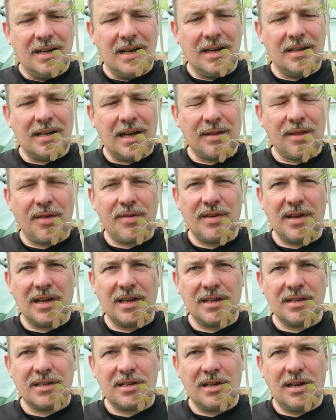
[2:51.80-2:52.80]
and other
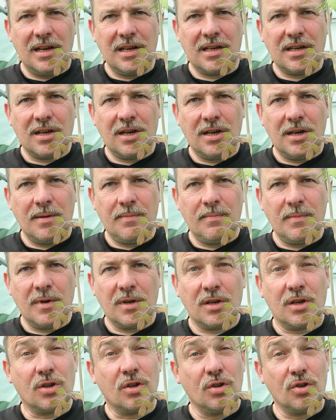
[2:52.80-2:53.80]
things like
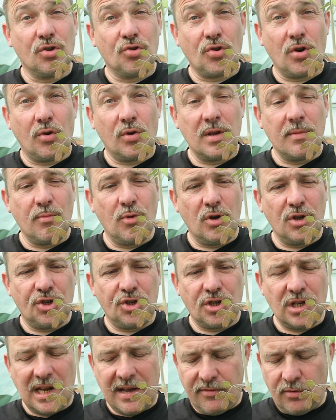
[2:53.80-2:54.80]
controlling
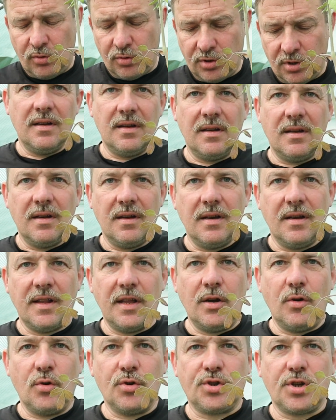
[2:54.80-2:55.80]
moisture levels, and
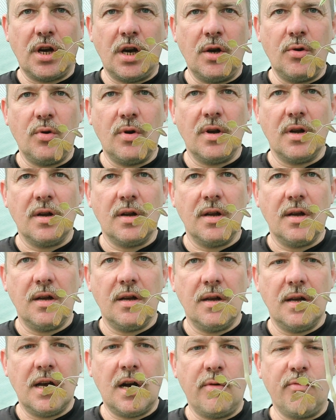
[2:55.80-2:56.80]
they also
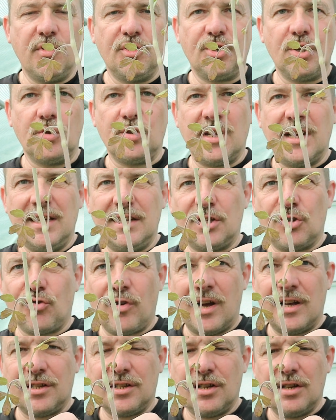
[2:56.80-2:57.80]
help reduce heat
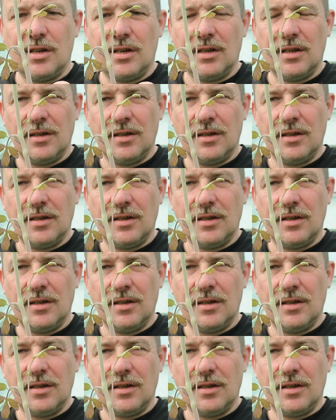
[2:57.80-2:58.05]
stress.